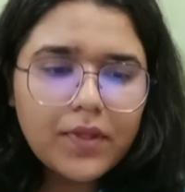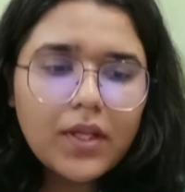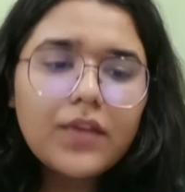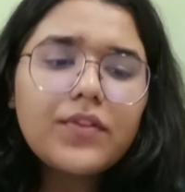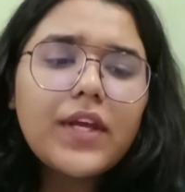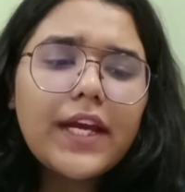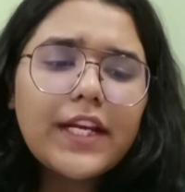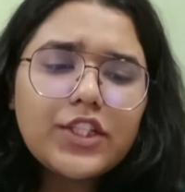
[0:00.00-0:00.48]

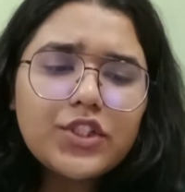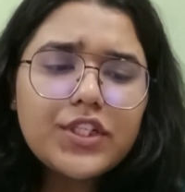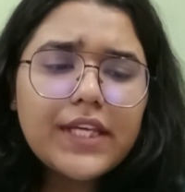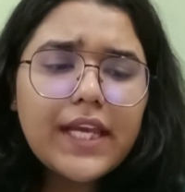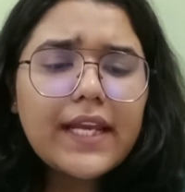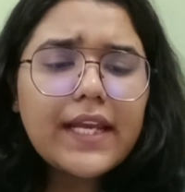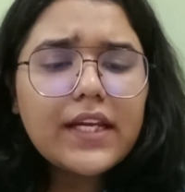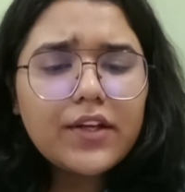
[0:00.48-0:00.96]
The
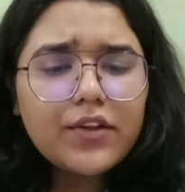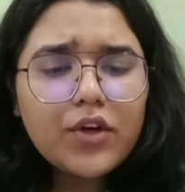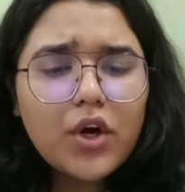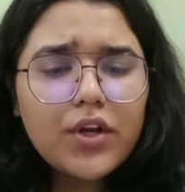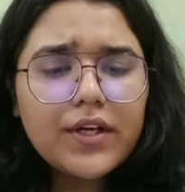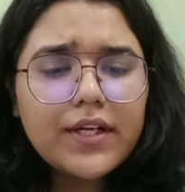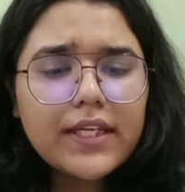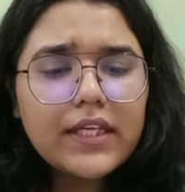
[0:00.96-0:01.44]
adjudicating
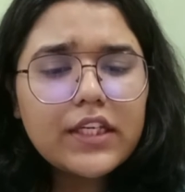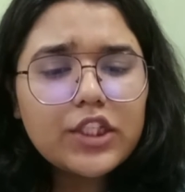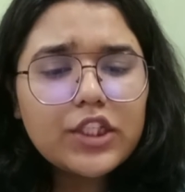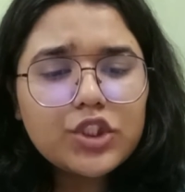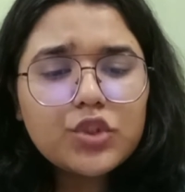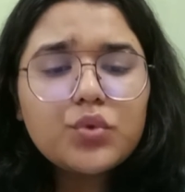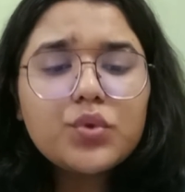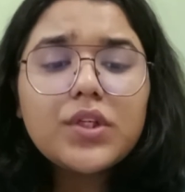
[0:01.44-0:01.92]
authority
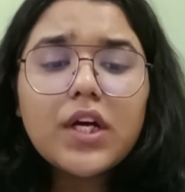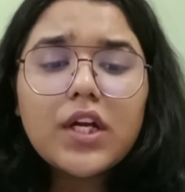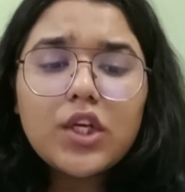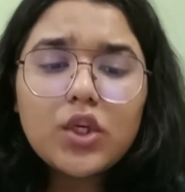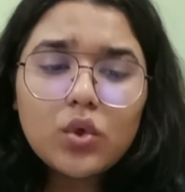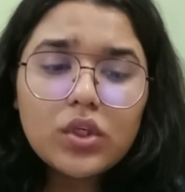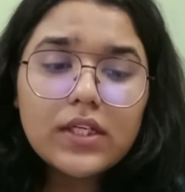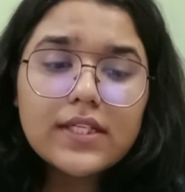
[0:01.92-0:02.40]
issued a
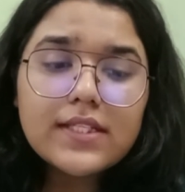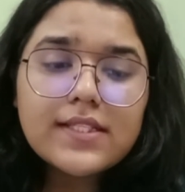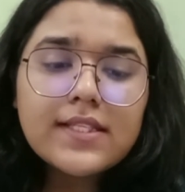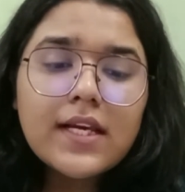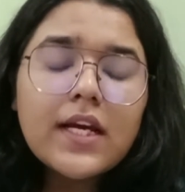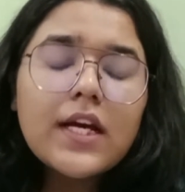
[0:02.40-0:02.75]
notice